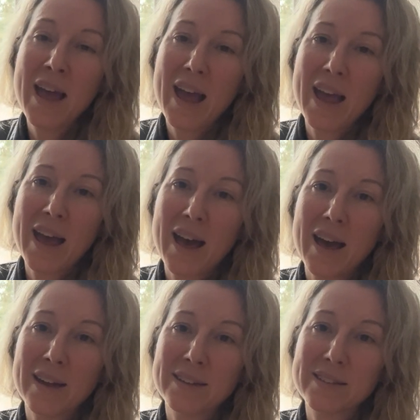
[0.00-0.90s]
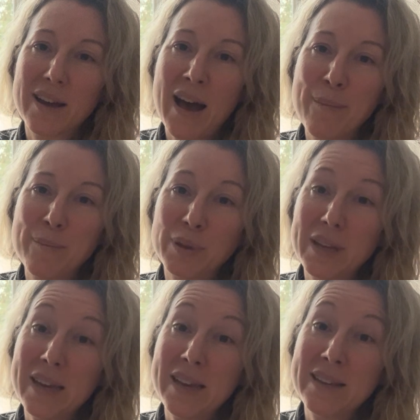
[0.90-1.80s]
And
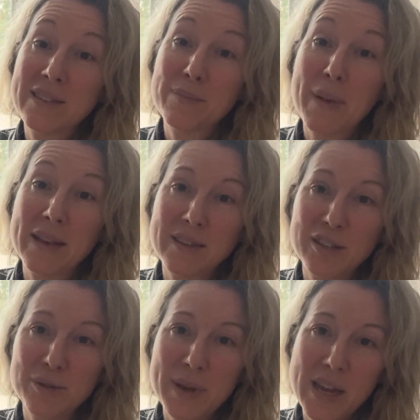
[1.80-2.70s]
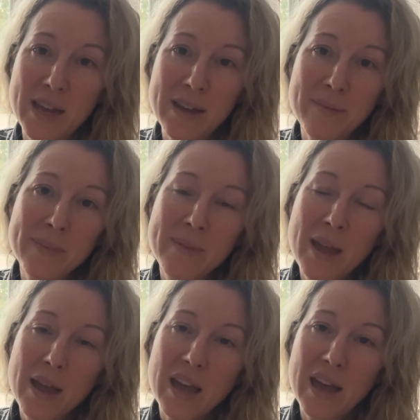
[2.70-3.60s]
please message me
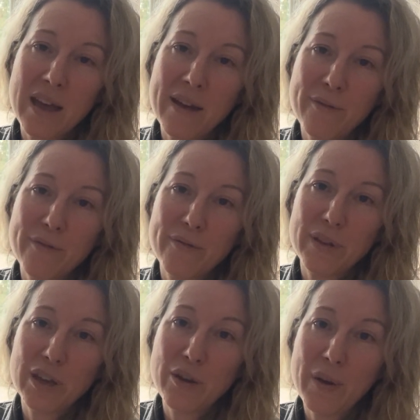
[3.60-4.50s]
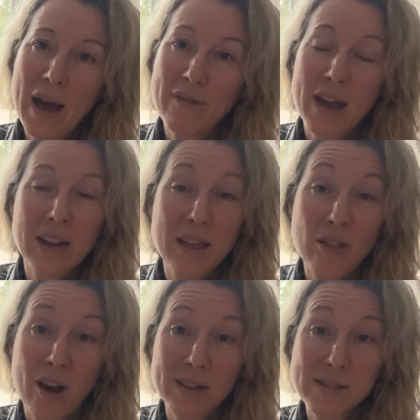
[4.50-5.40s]
if you have any
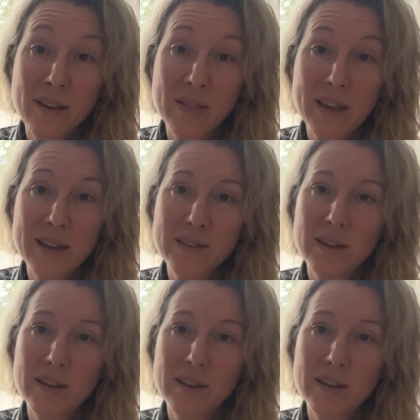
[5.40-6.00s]
thoughts on this.